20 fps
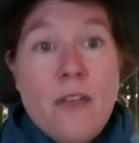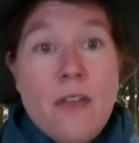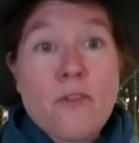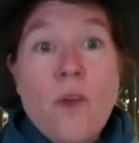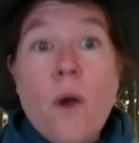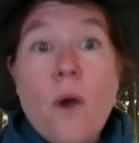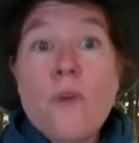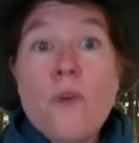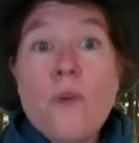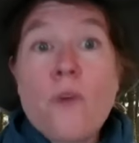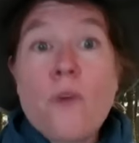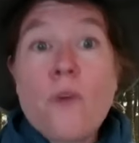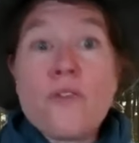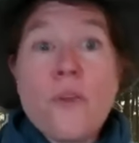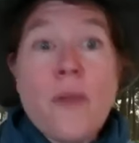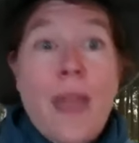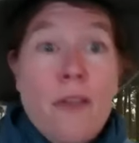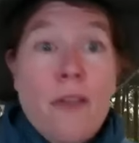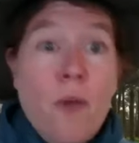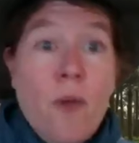so so yeah,
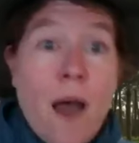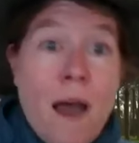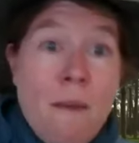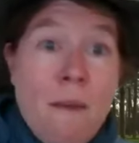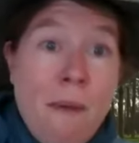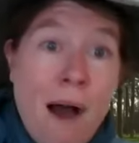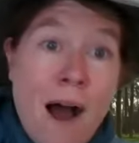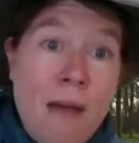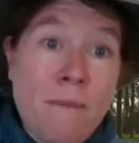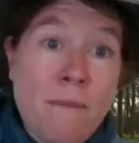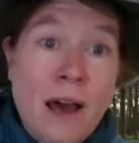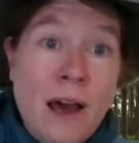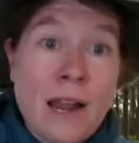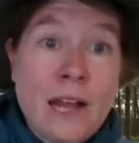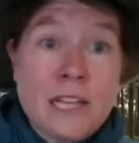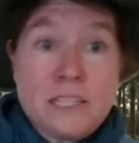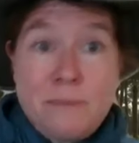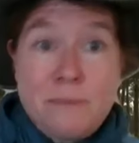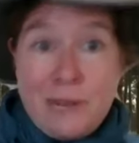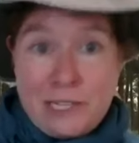so I'm I'm not a
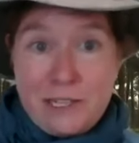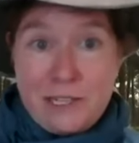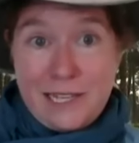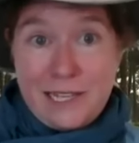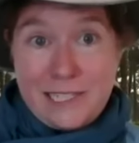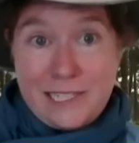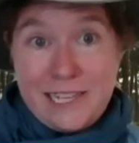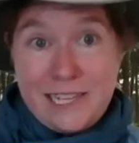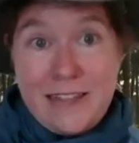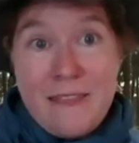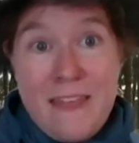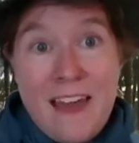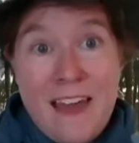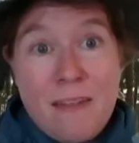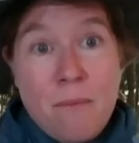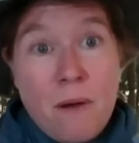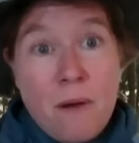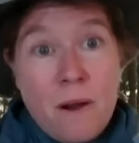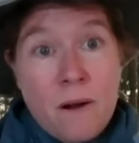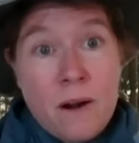specialist in that
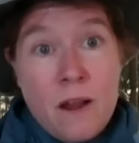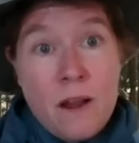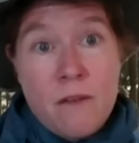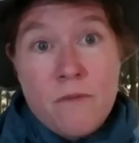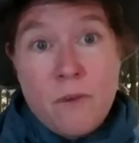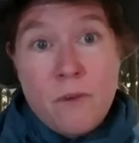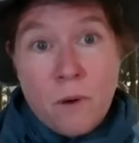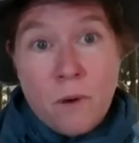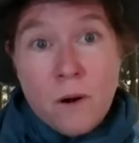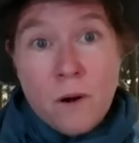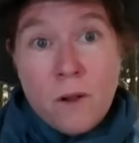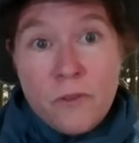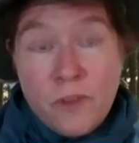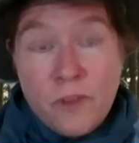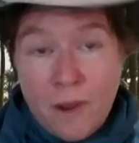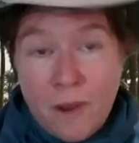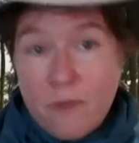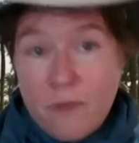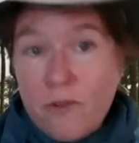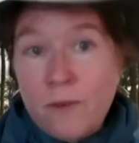part of the world. You know,
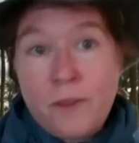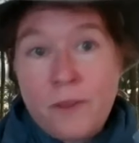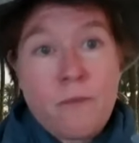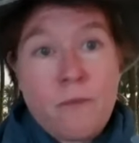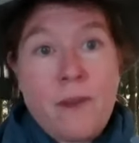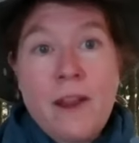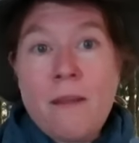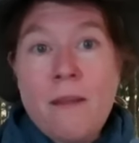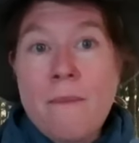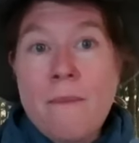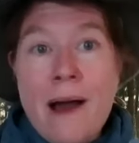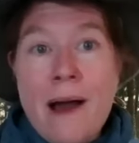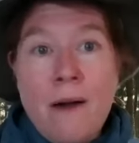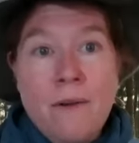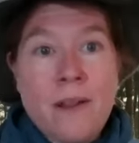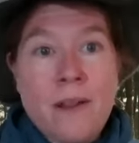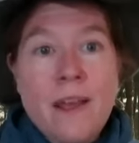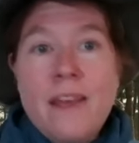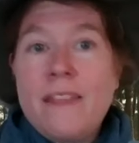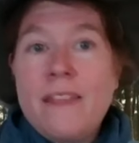I certainly read
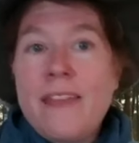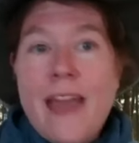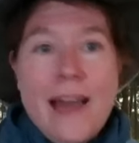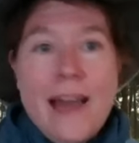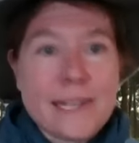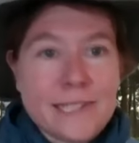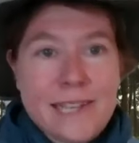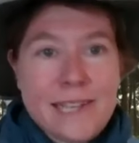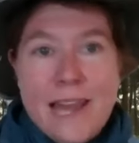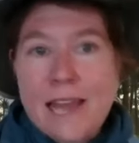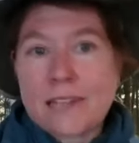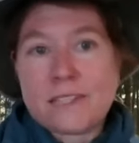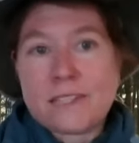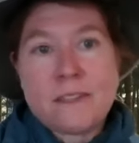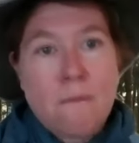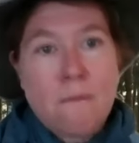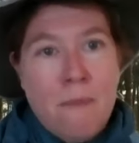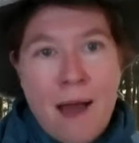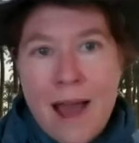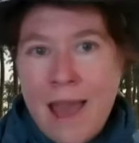about the Aztecs,
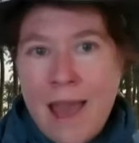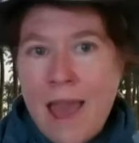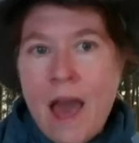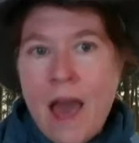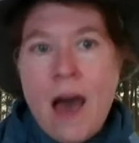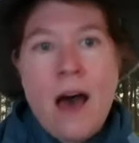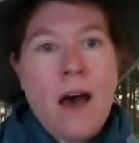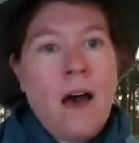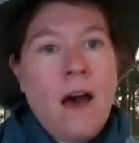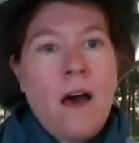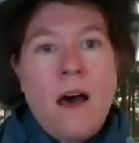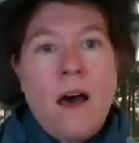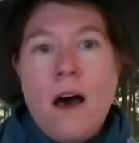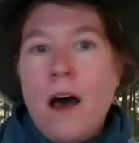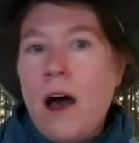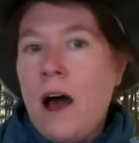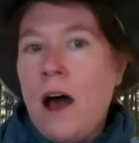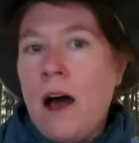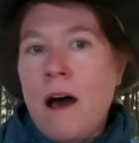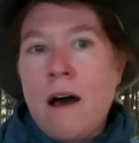the Maya,
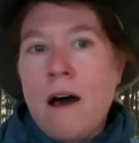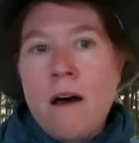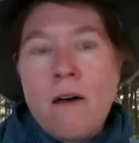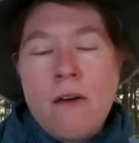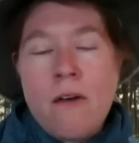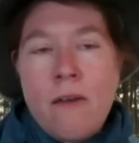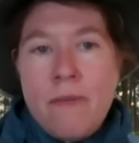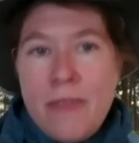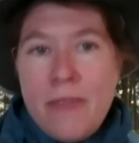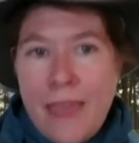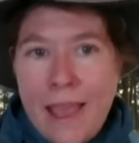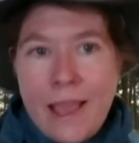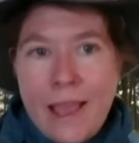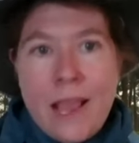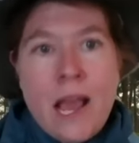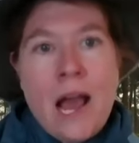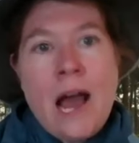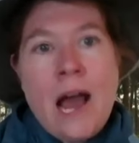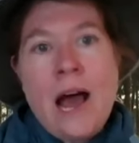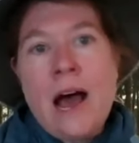uh, the
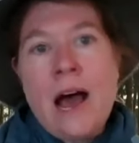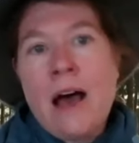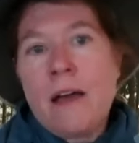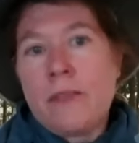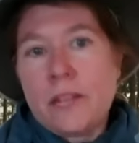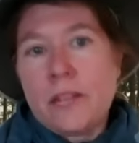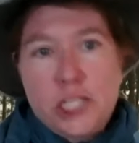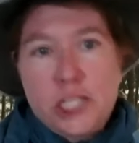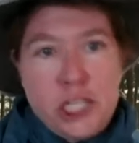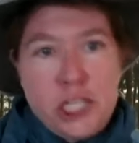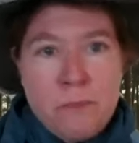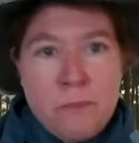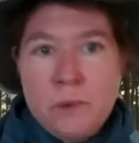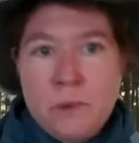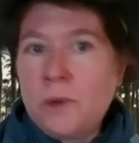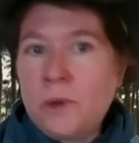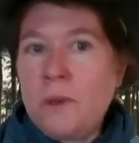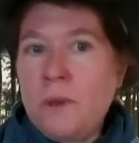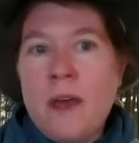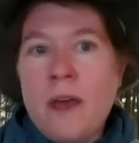Inca, the
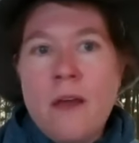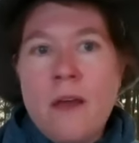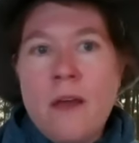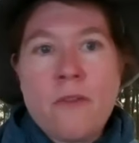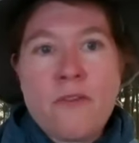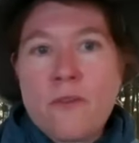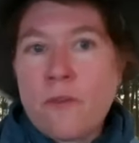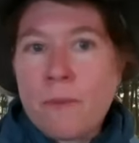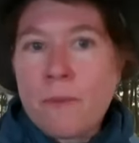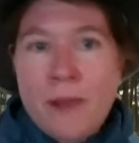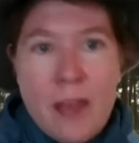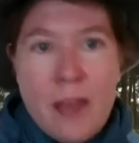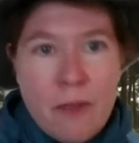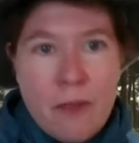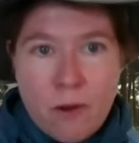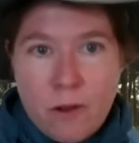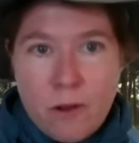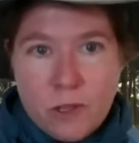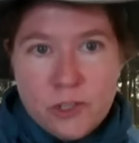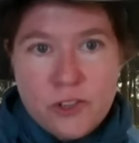Chimu, the so many other
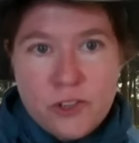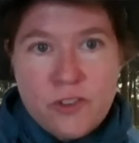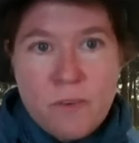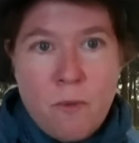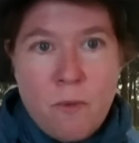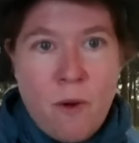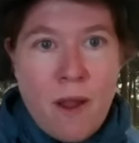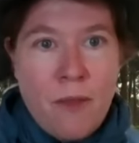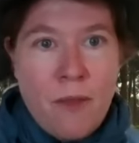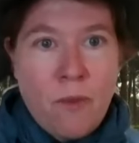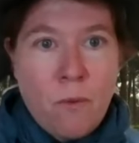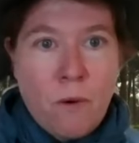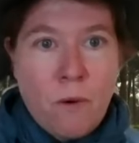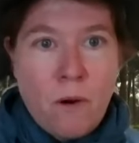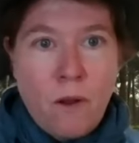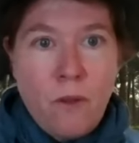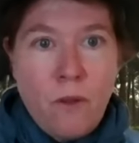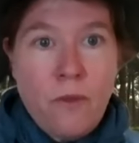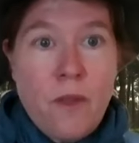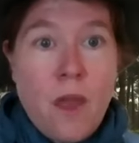cultures from around the
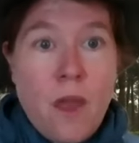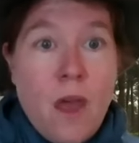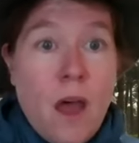world.